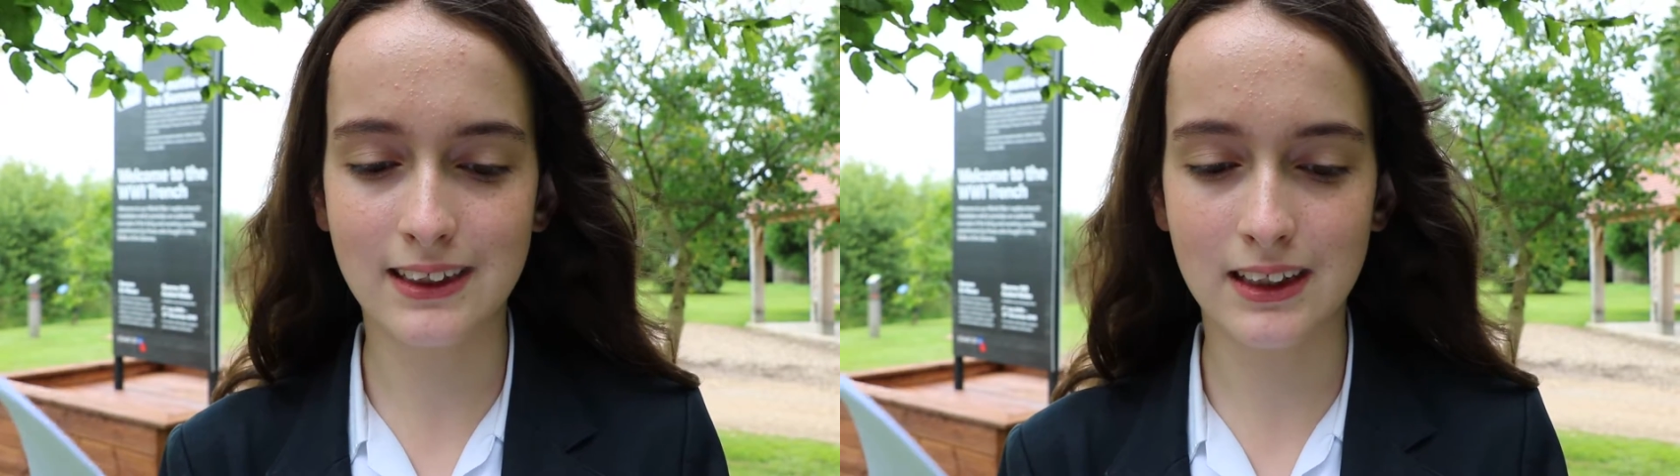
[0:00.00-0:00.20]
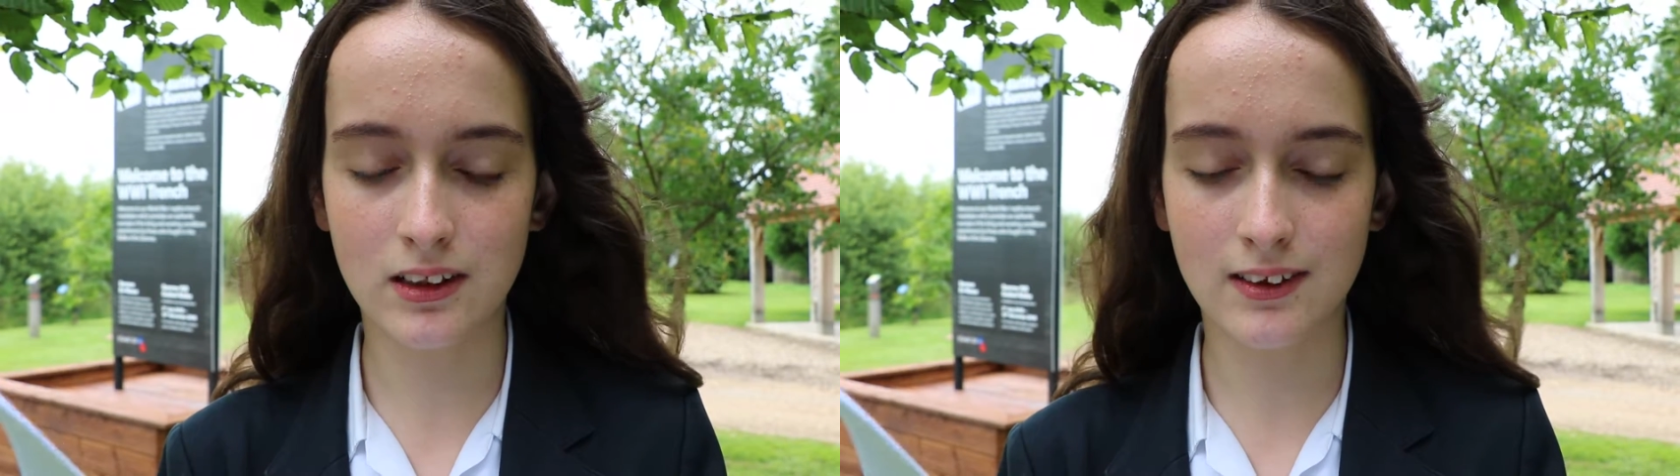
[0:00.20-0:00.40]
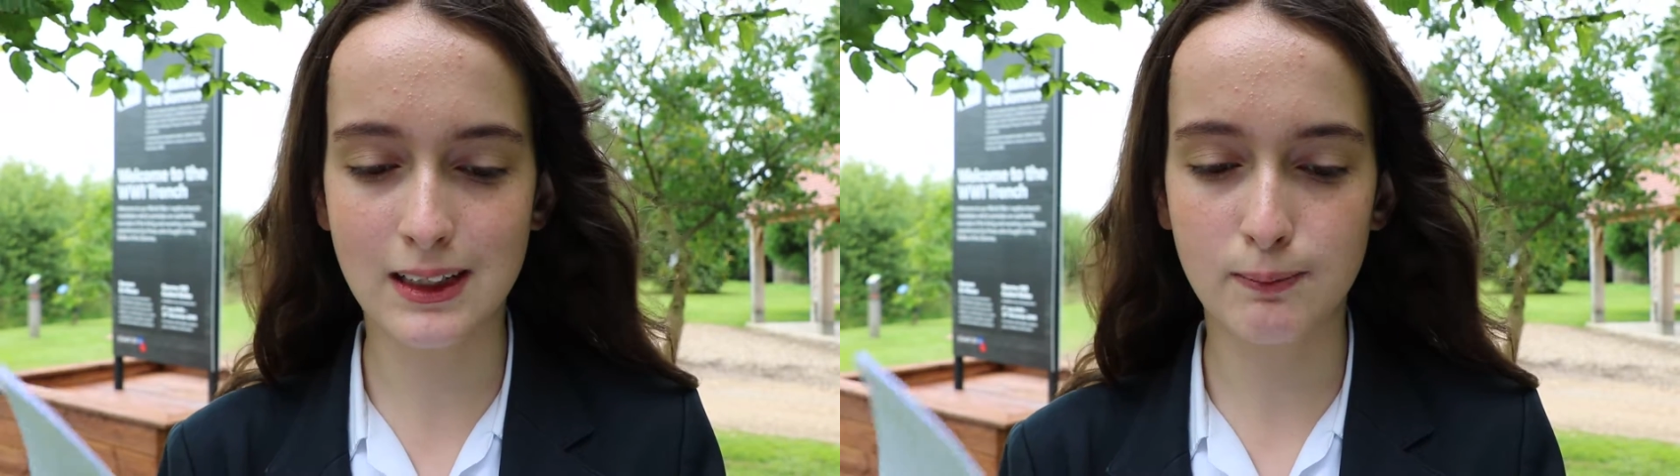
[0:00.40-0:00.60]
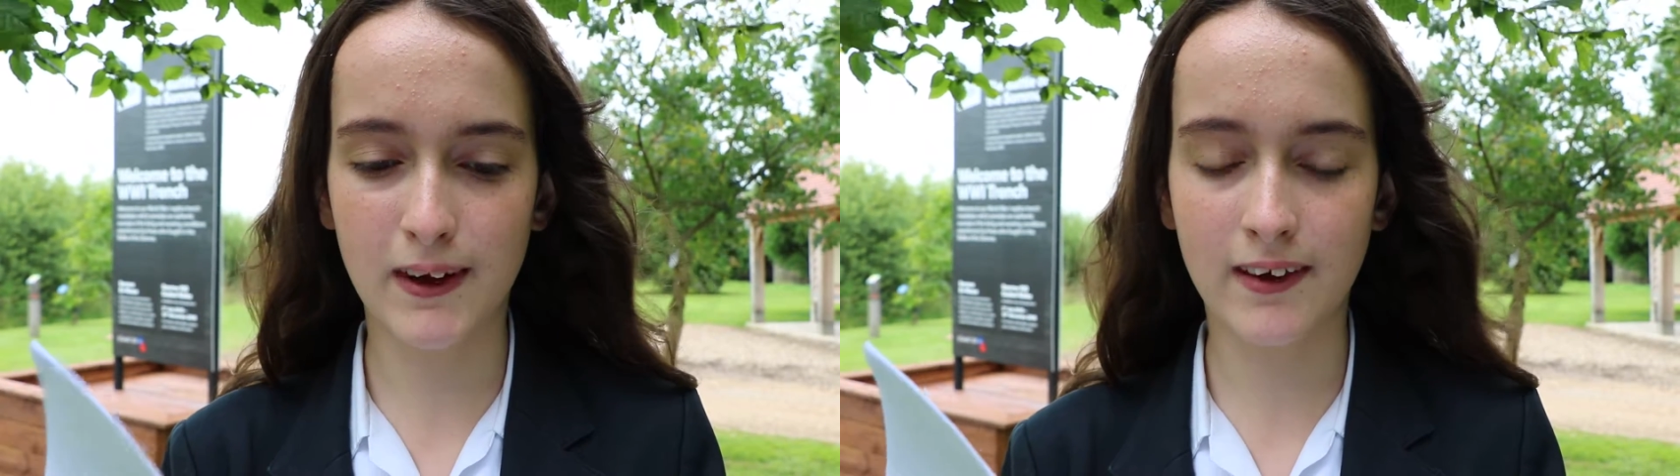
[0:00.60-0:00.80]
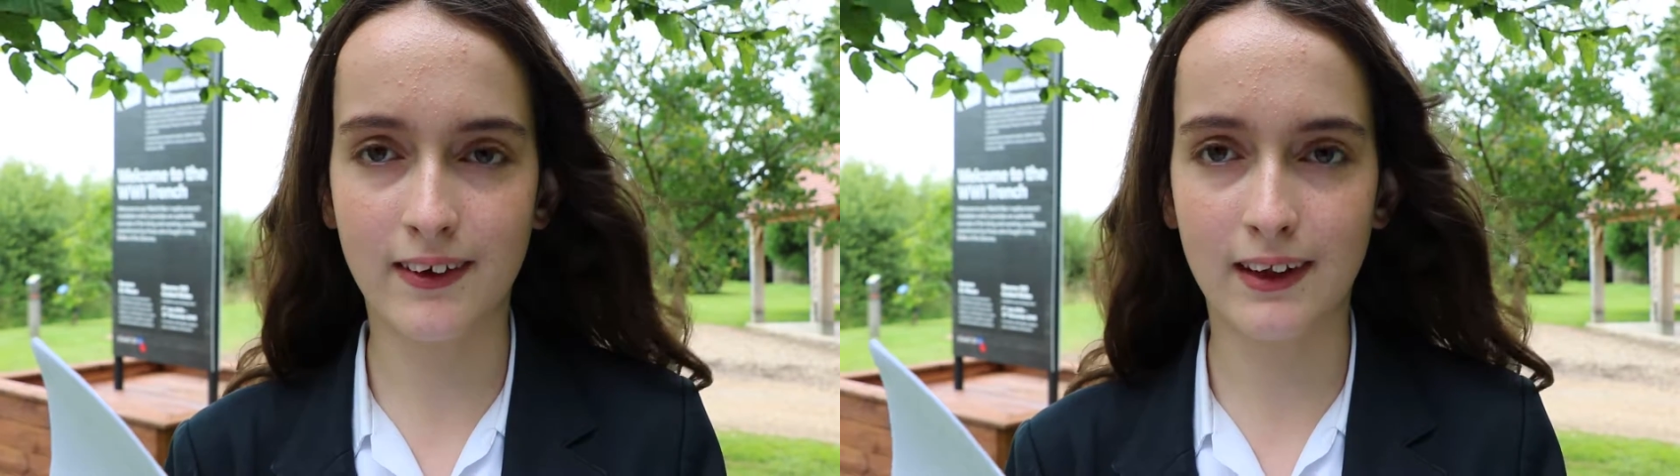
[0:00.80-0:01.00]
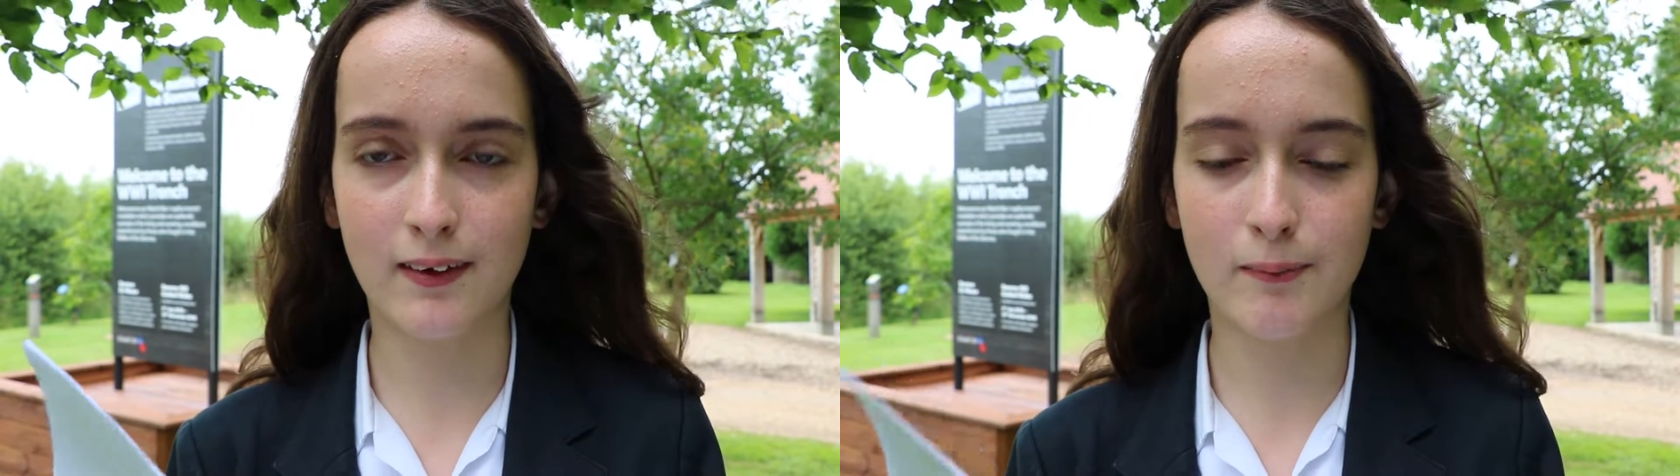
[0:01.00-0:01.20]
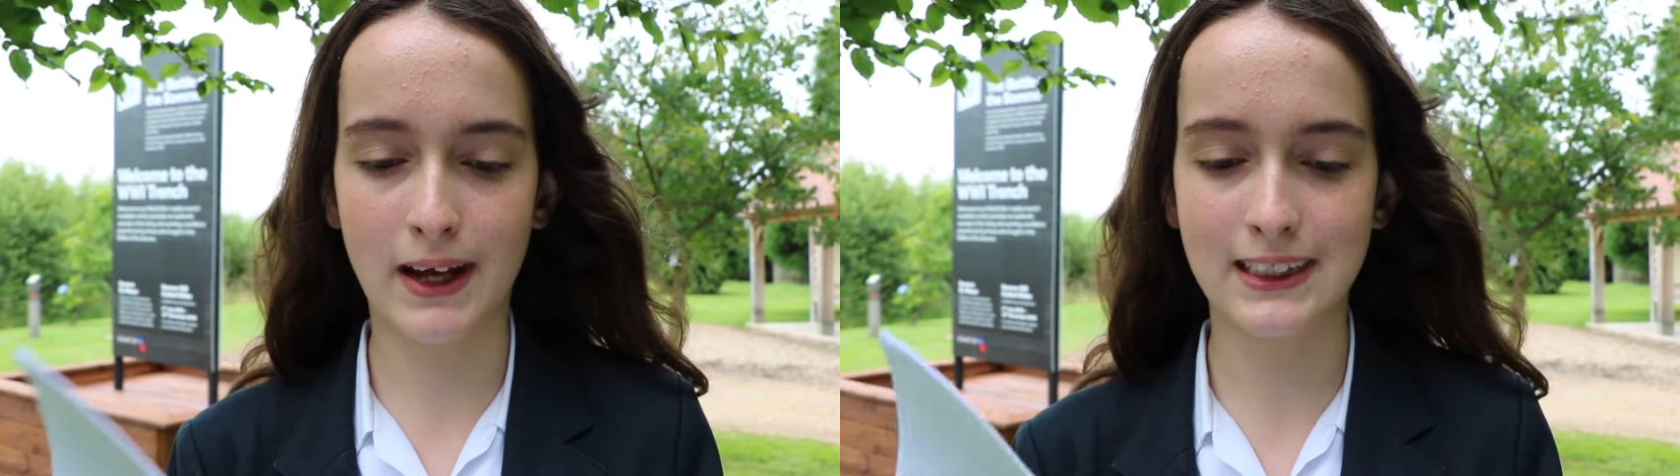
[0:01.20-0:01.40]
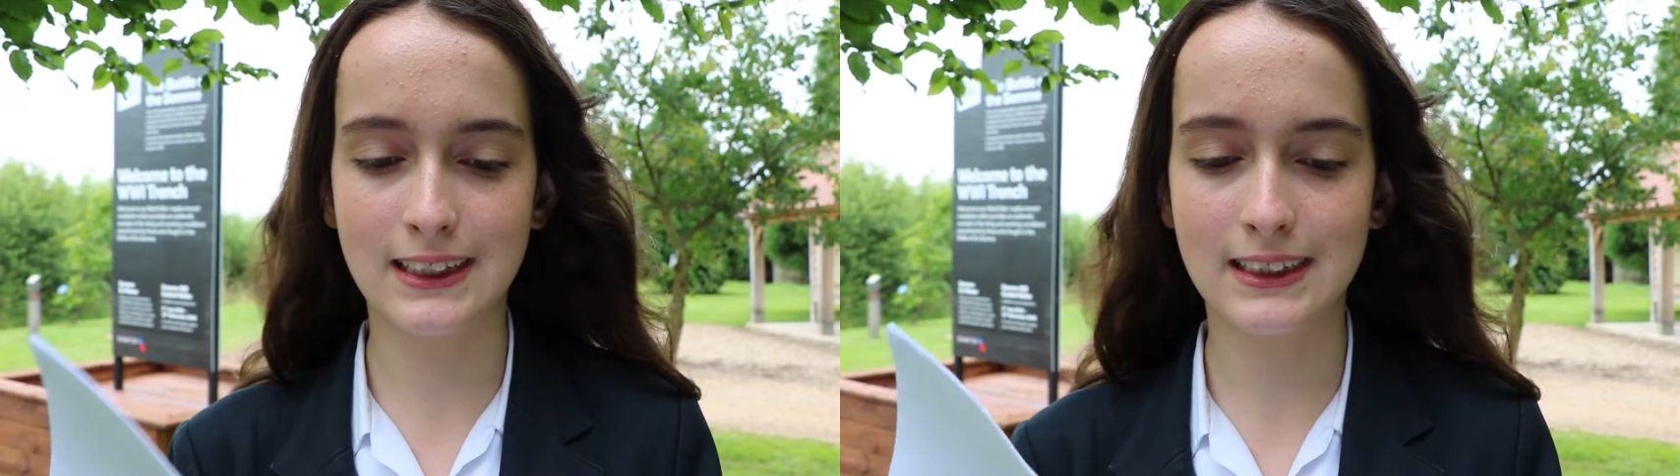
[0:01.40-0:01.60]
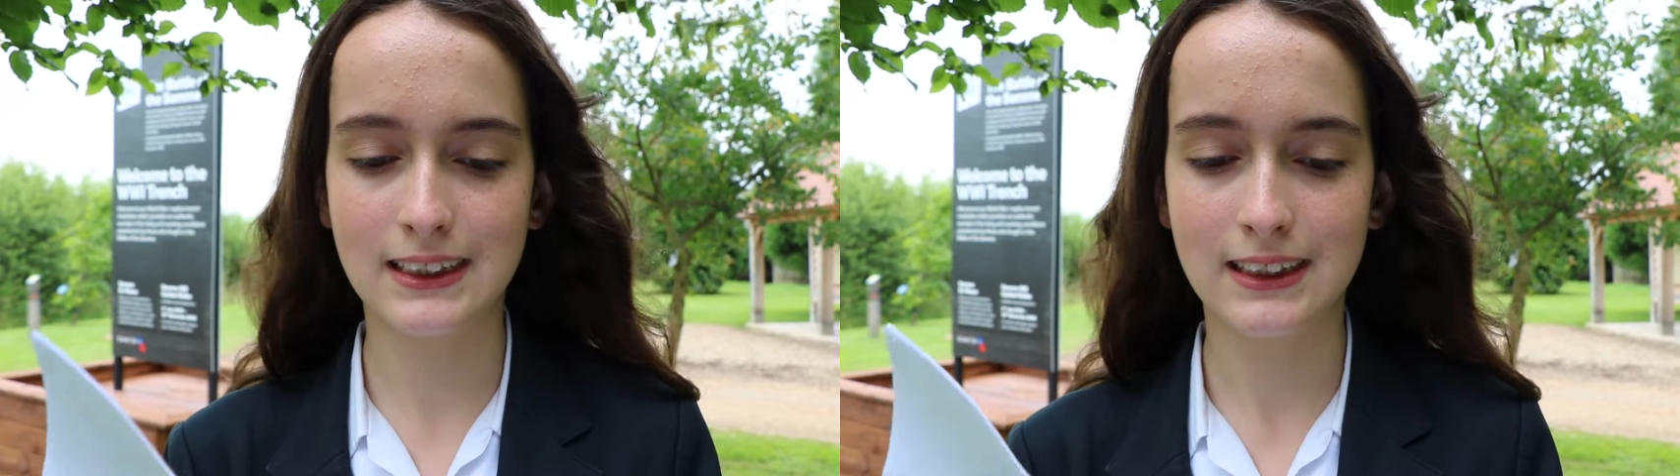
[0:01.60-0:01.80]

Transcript: of the tree's bark where they were embedded.